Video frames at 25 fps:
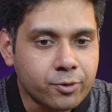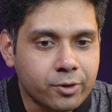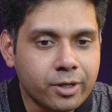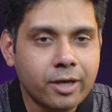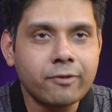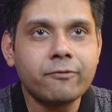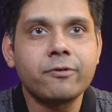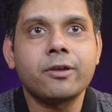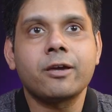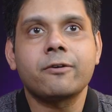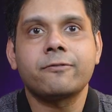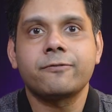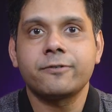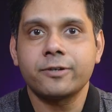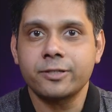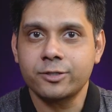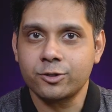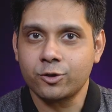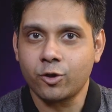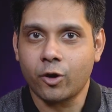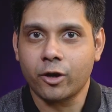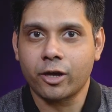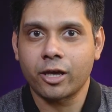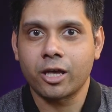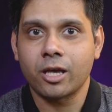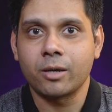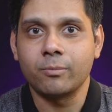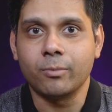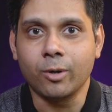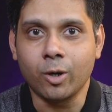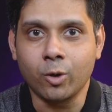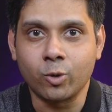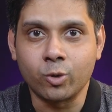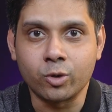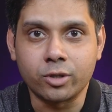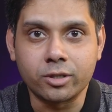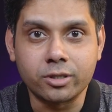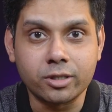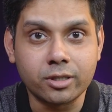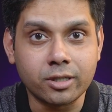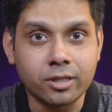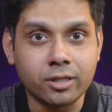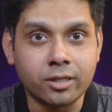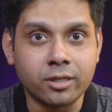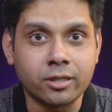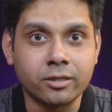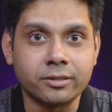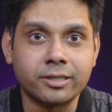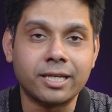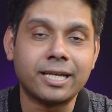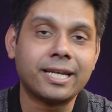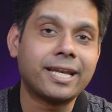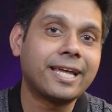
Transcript: Today, we are first talking about uh, the